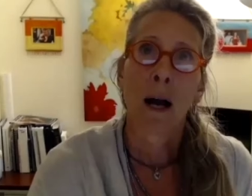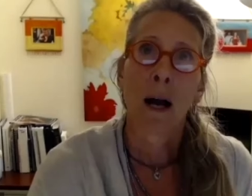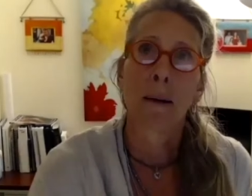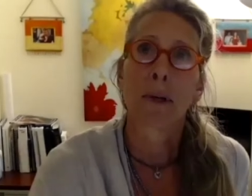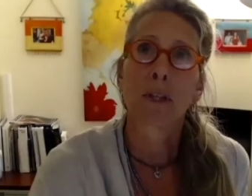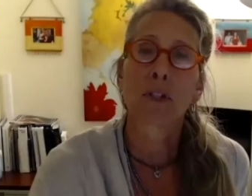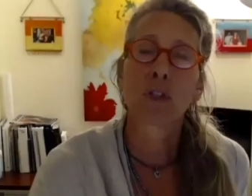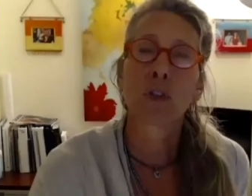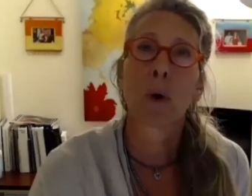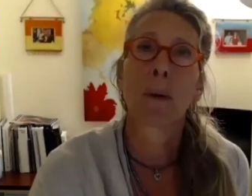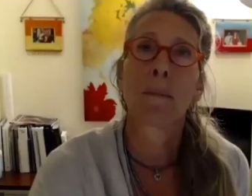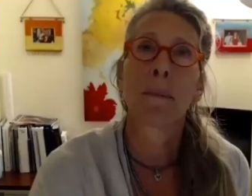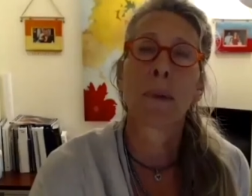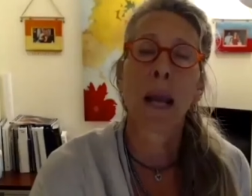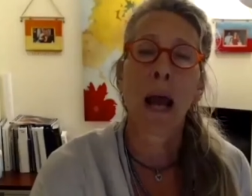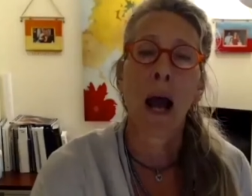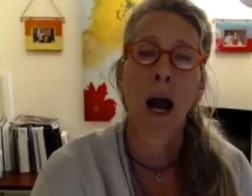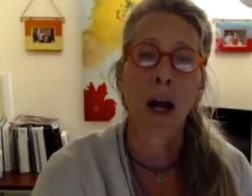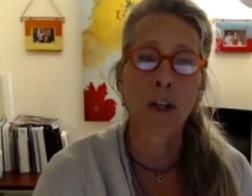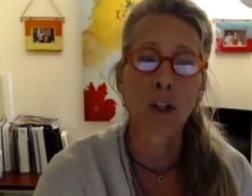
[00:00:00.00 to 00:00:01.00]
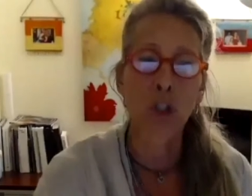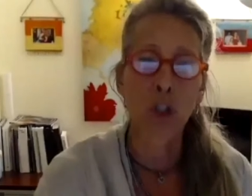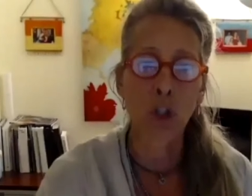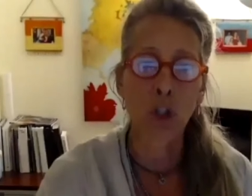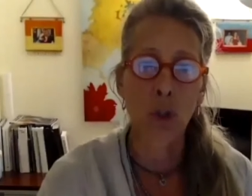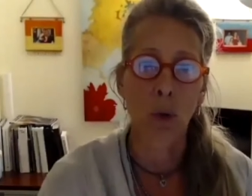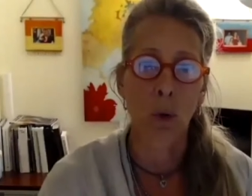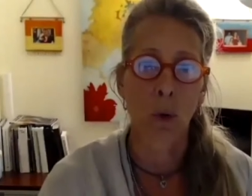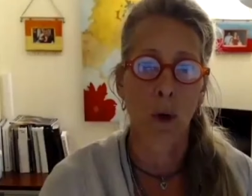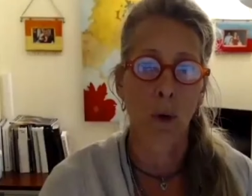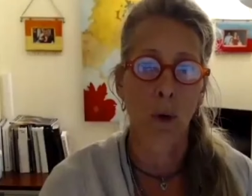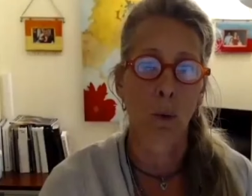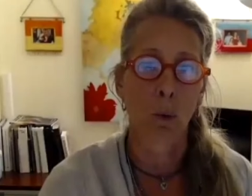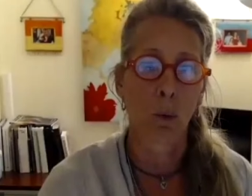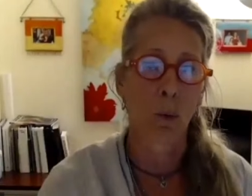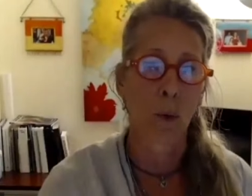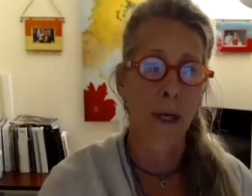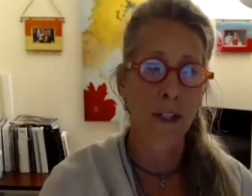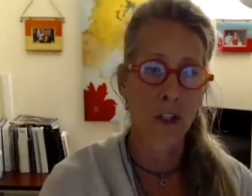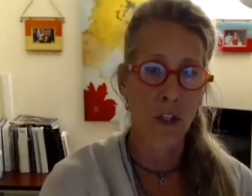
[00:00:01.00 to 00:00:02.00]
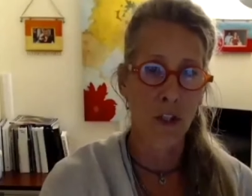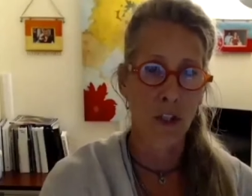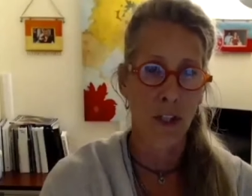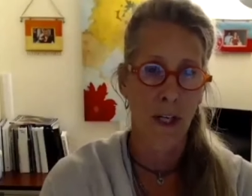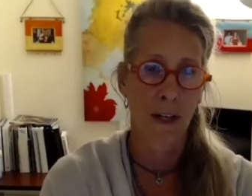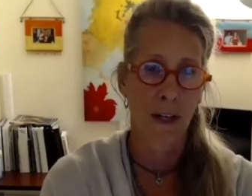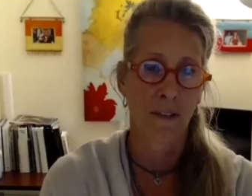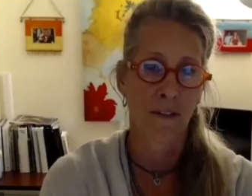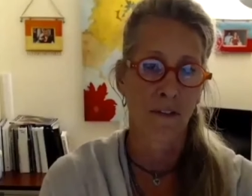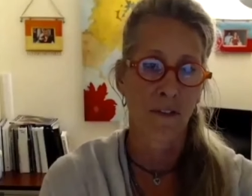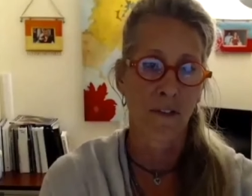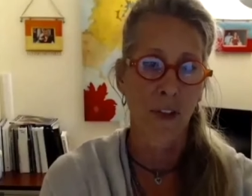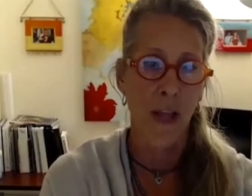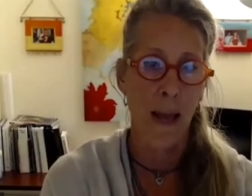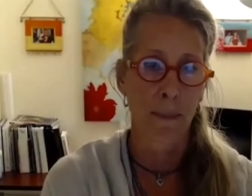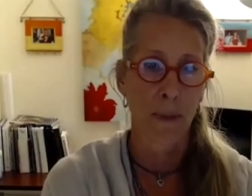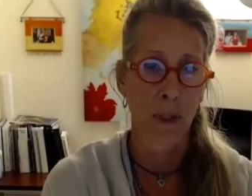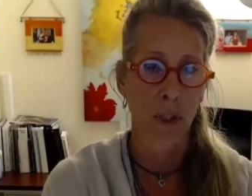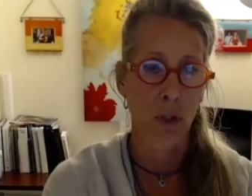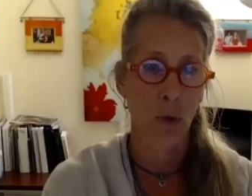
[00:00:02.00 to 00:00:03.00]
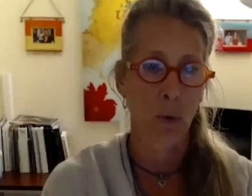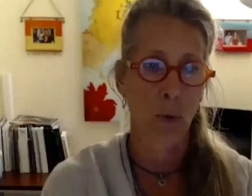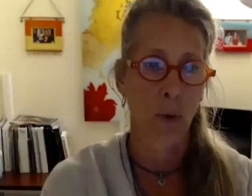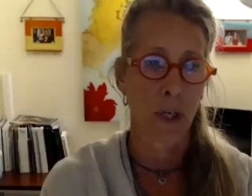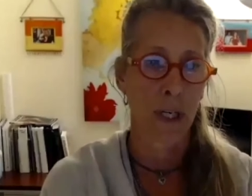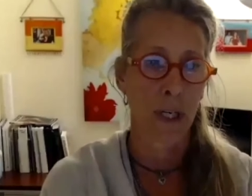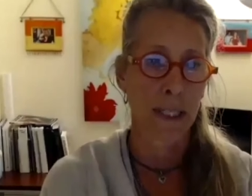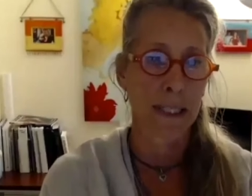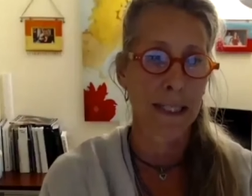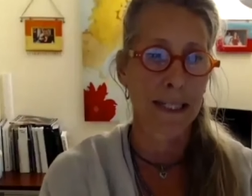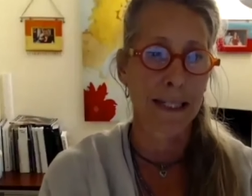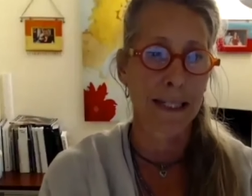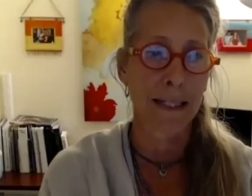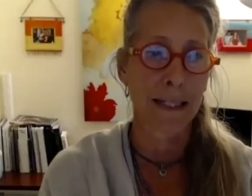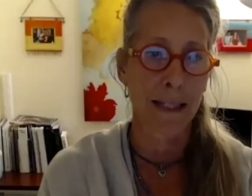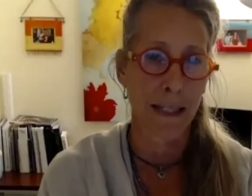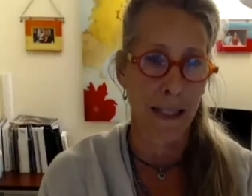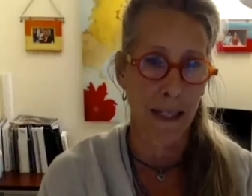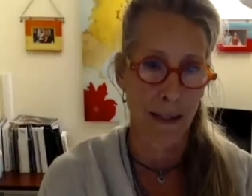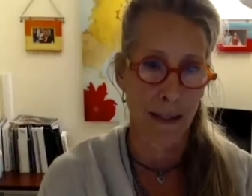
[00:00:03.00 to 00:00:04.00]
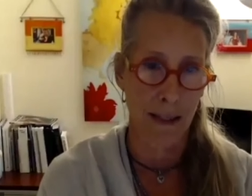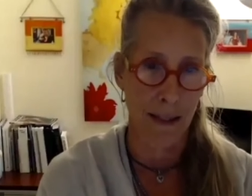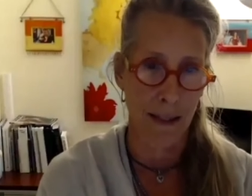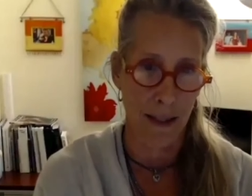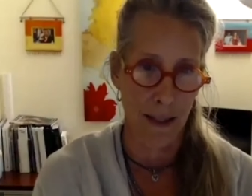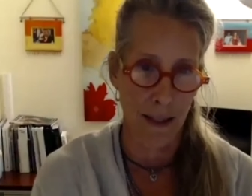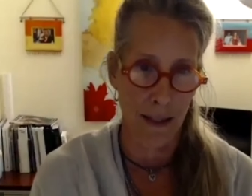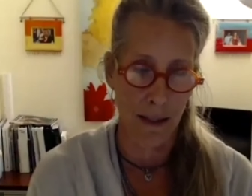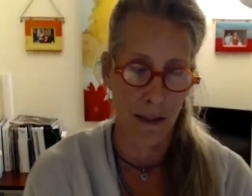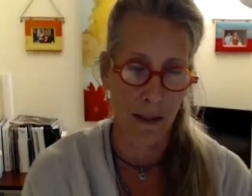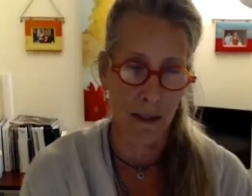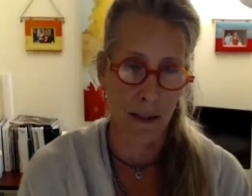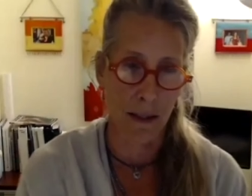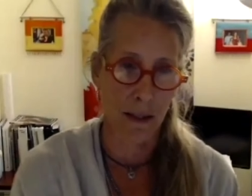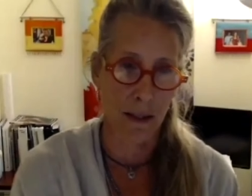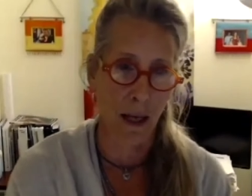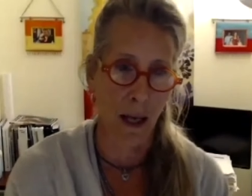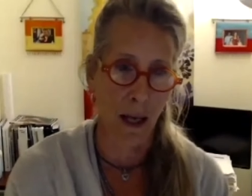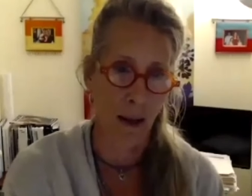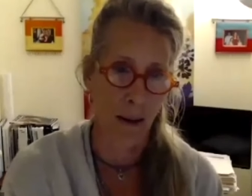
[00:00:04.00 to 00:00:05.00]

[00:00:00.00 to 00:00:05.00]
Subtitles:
So I'm not sure which inflammatory diseases.